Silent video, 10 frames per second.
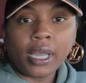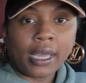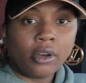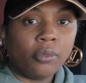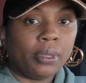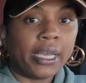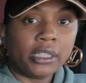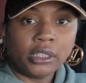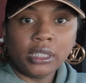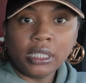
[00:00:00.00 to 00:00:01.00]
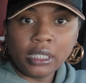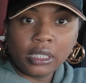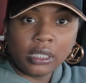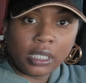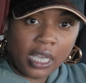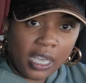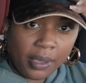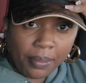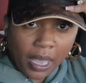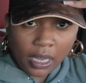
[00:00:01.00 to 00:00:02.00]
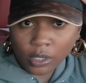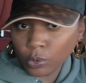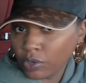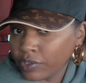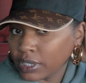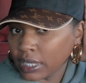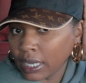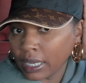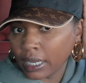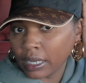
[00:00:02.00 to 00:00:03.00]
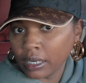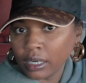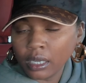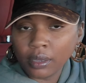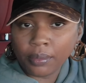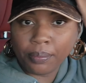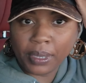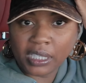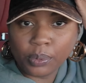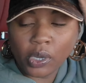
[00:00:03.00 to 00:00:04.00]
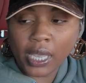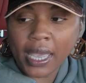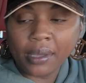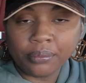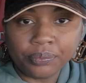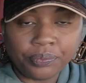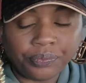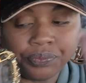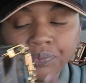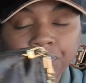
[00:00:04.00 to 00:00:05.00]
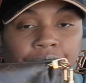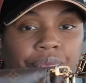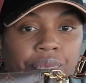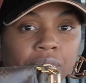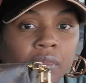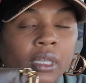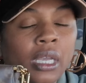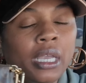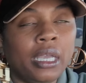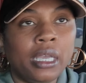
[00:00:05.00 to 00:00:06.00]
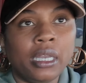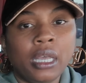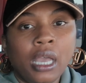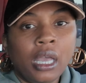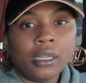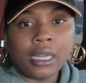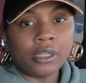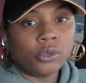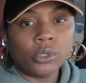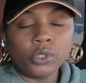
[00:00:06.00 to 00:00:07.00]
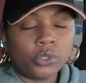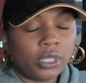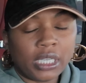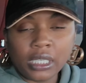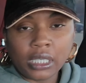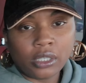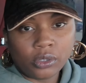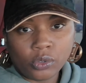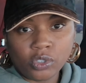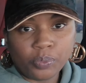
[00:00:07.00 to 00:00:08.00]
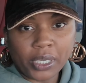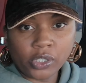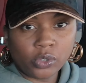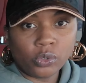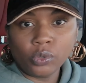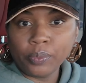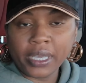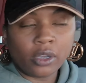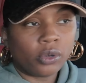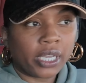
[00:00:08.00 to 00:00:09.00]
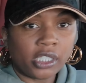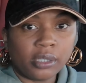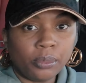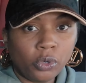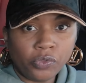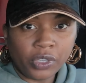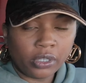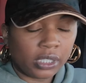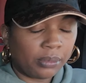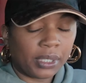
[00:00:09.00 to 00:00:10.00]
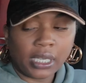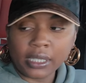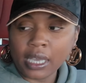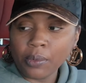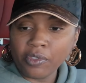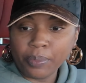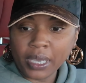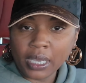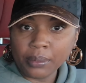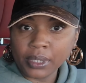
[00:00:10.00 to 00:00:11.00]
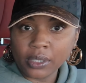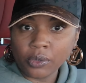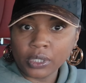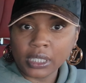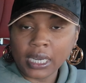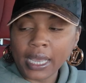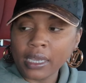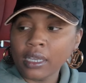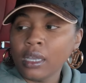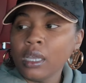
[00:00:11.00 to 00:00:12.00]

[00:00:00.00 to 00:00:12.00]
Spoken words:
I got on black jeans and my Louis Vuitton baseball cap. And not doing anything too special. May go catch a movie or something like that with Babe later on tonight.